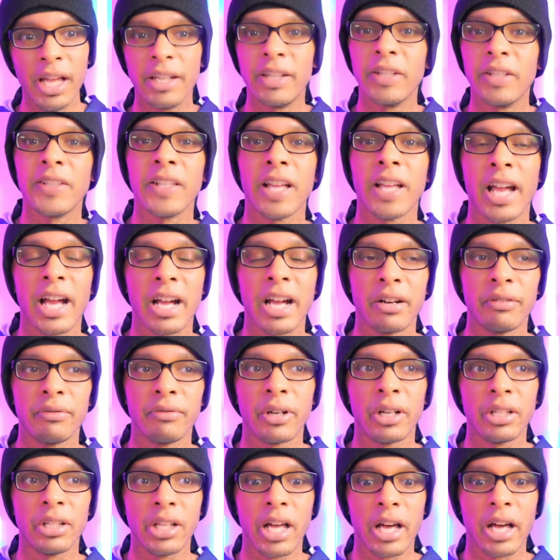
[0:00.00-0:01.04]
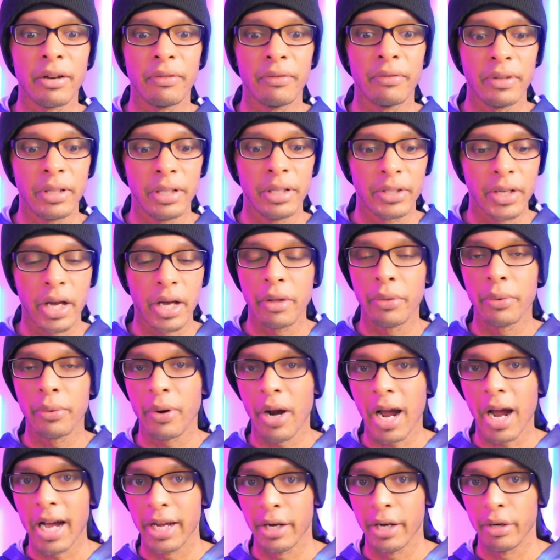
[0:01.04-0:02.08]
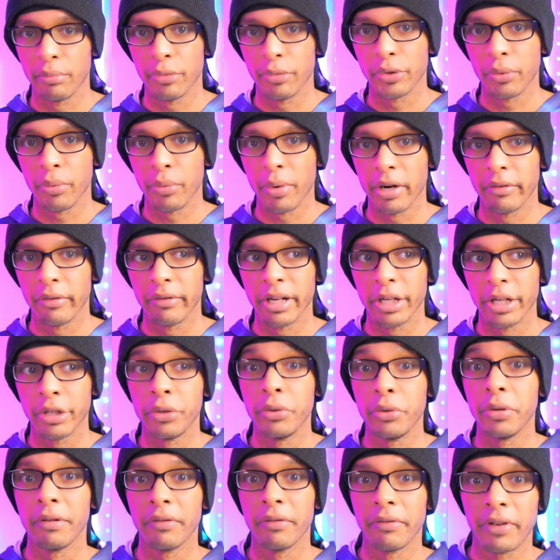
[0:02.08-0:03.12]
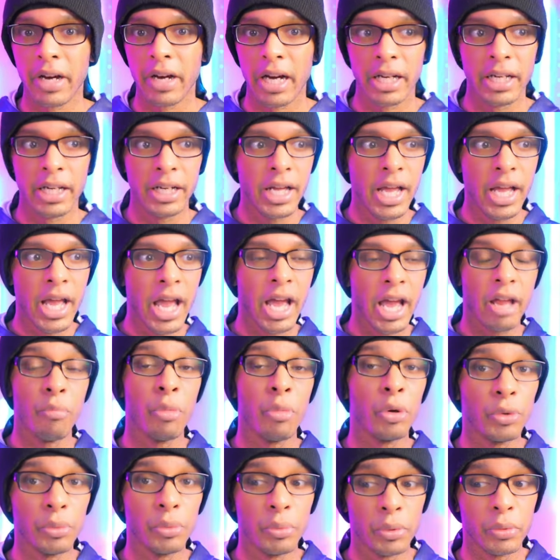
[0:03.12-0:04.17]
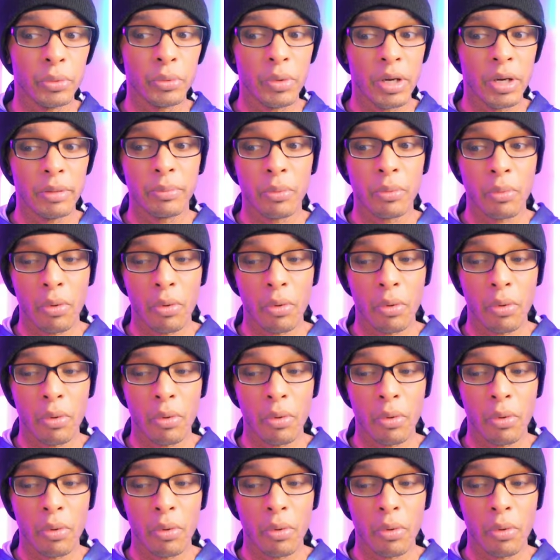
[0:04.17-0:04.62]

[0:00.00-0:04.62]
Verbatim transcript: doesn't have a lot of these other items or wherever that you can find at multiple web,